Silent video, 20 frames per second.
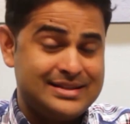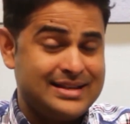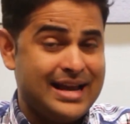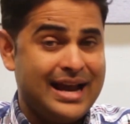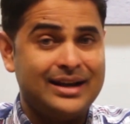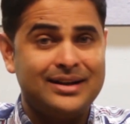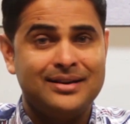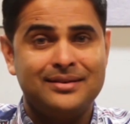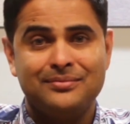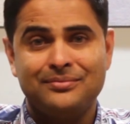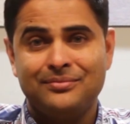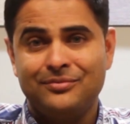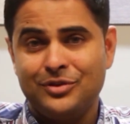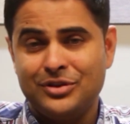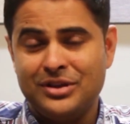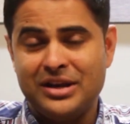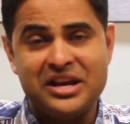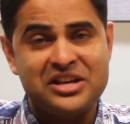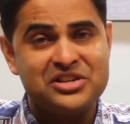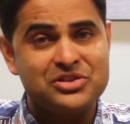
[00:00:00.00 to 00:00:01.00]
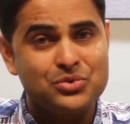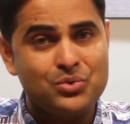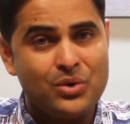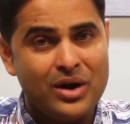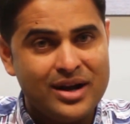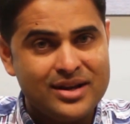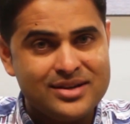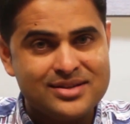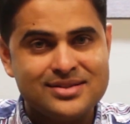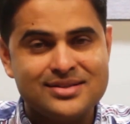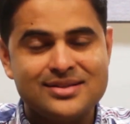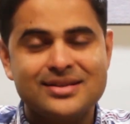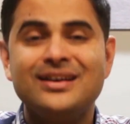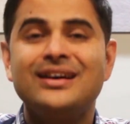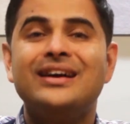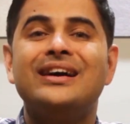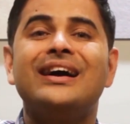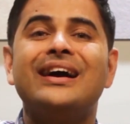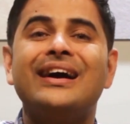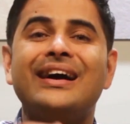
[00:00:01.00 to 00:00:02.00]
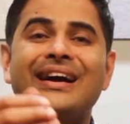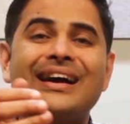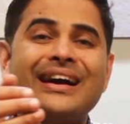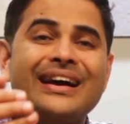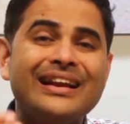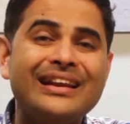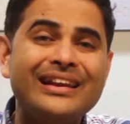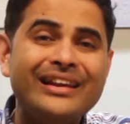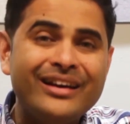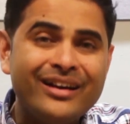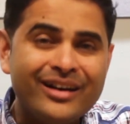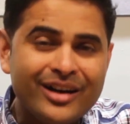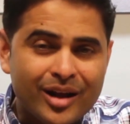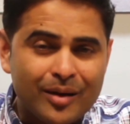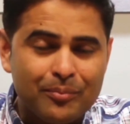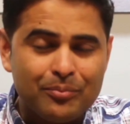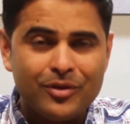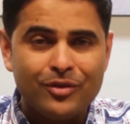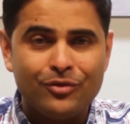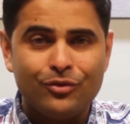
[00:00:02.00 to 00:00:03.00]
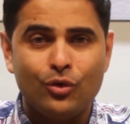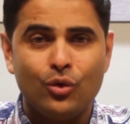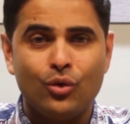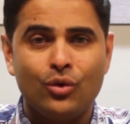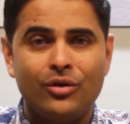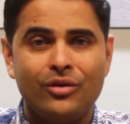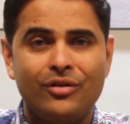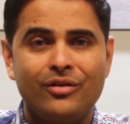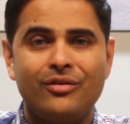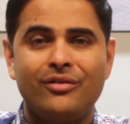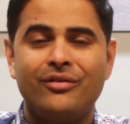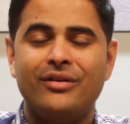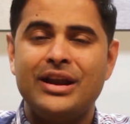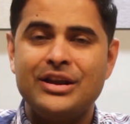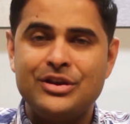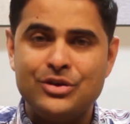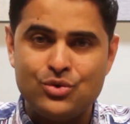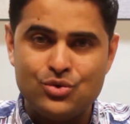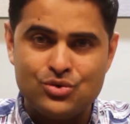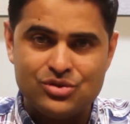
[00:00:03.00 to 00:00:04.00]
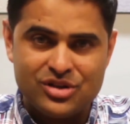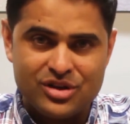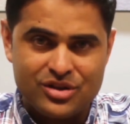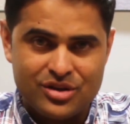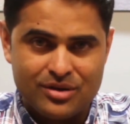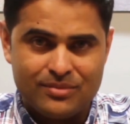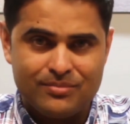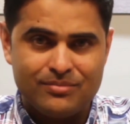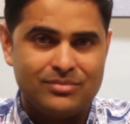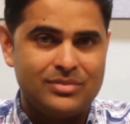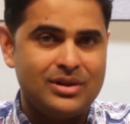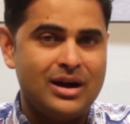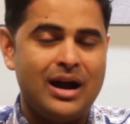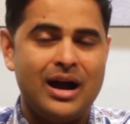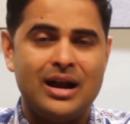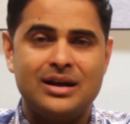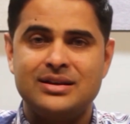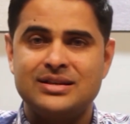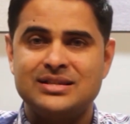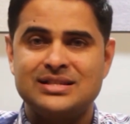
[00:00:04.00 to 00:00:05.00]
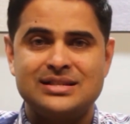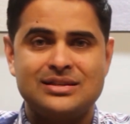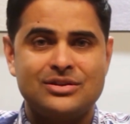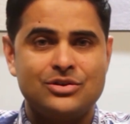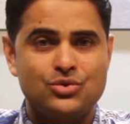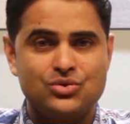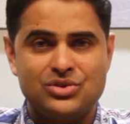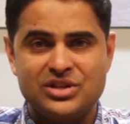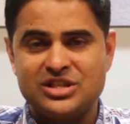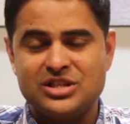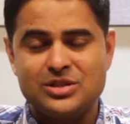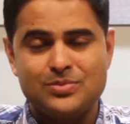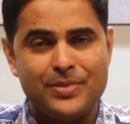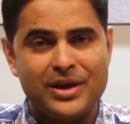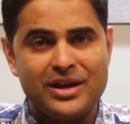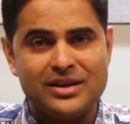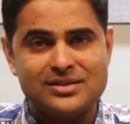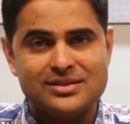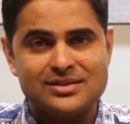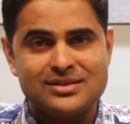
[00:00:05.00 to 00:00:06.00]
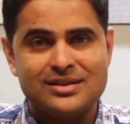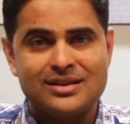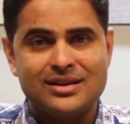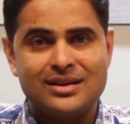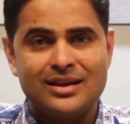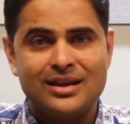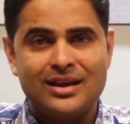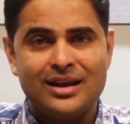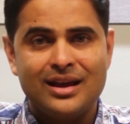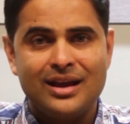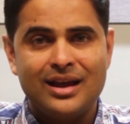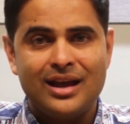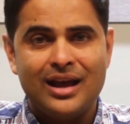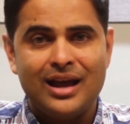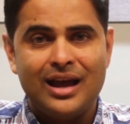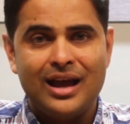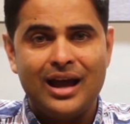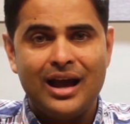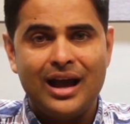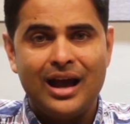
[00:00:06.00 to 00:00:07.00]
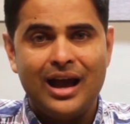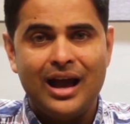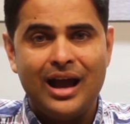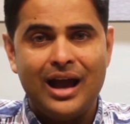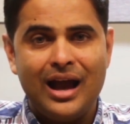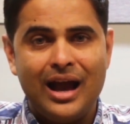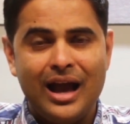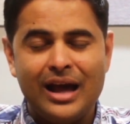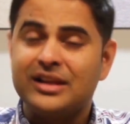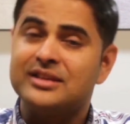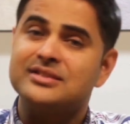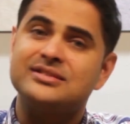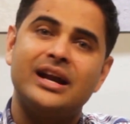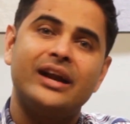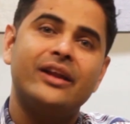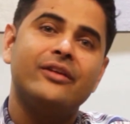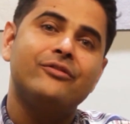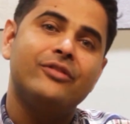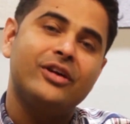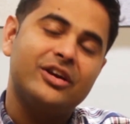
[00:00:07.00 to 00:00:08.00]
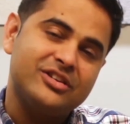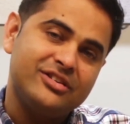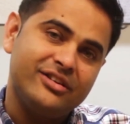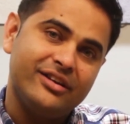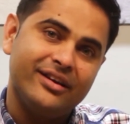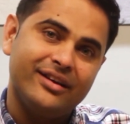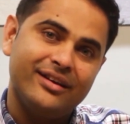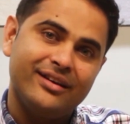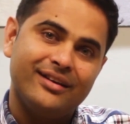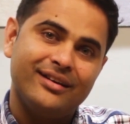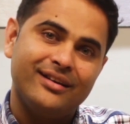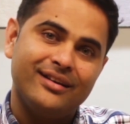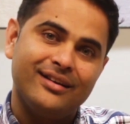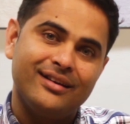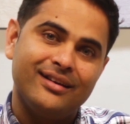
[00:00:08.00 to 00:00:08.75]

I sat for the next 2 hours, cleared up the phone, reduced the hard disk usage space, and it started functioning.